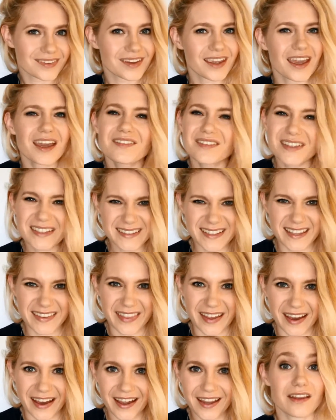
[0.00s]
Having said
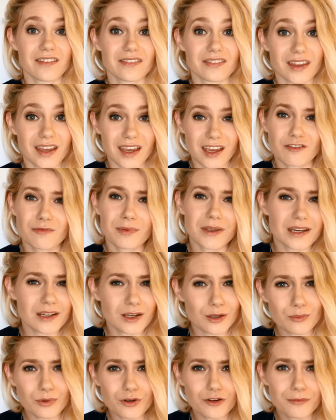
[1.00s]
that, there have been a
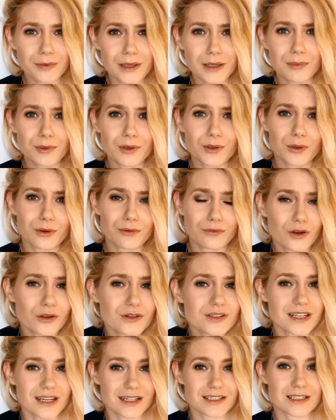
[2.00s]
number of people who have
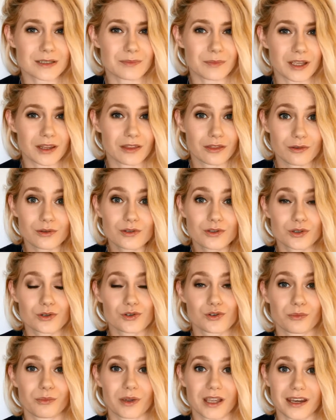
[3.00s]
contacted me through
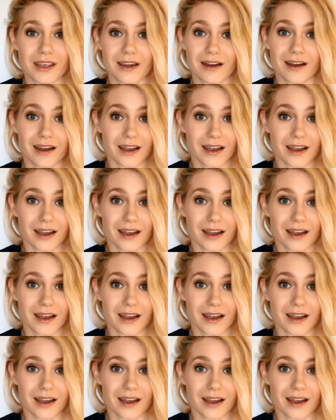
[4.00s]
social media